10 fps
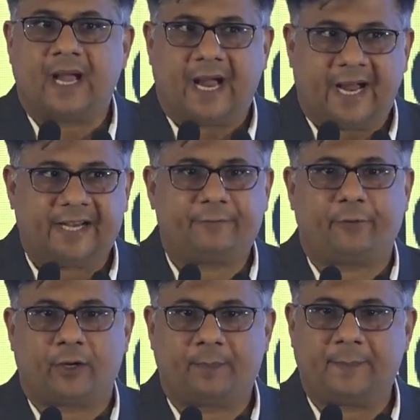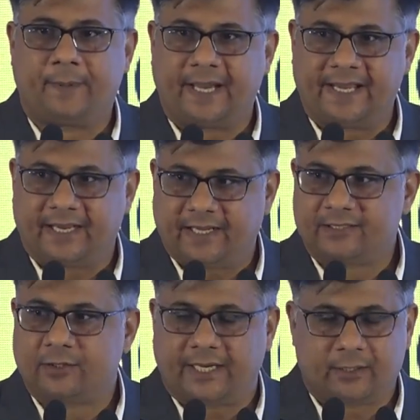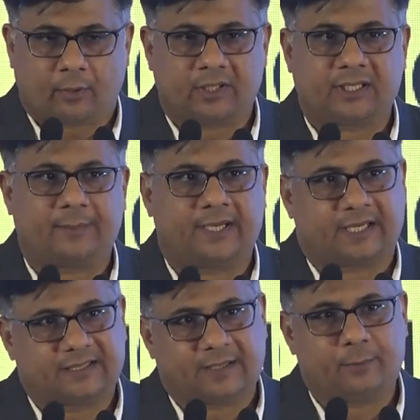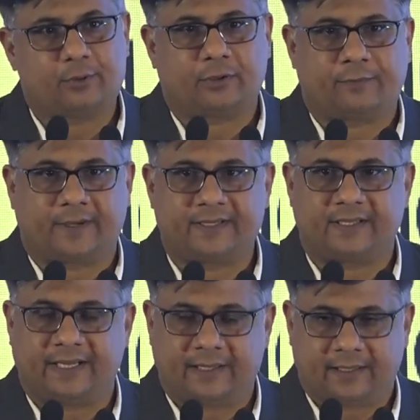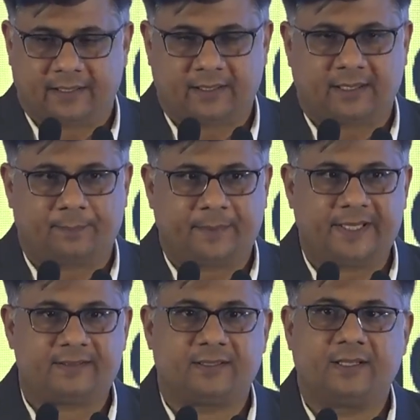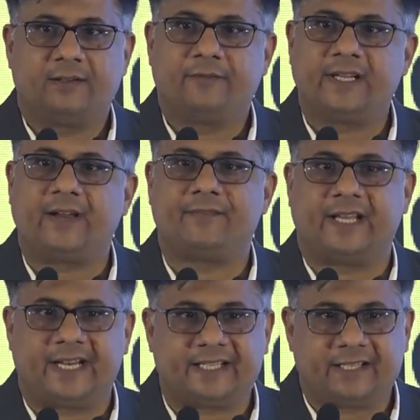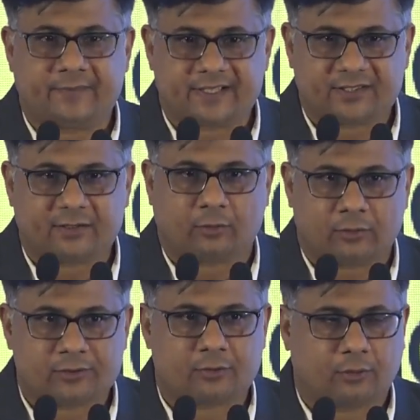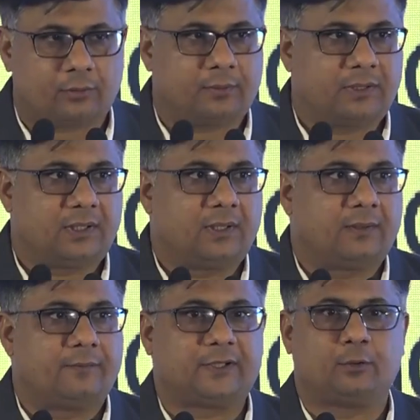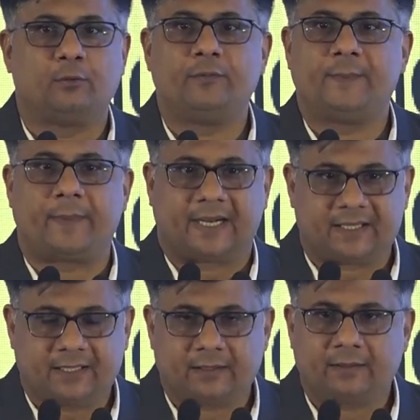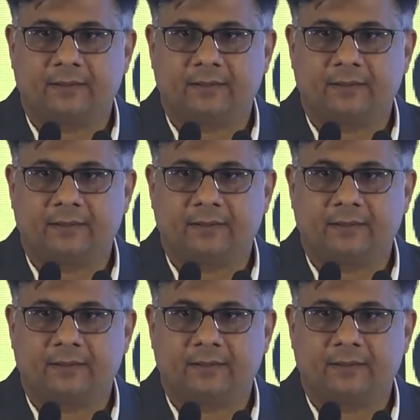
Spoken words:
and for people like us at Quantum and other mutual funds companies, we have direct investors also with whom we partner,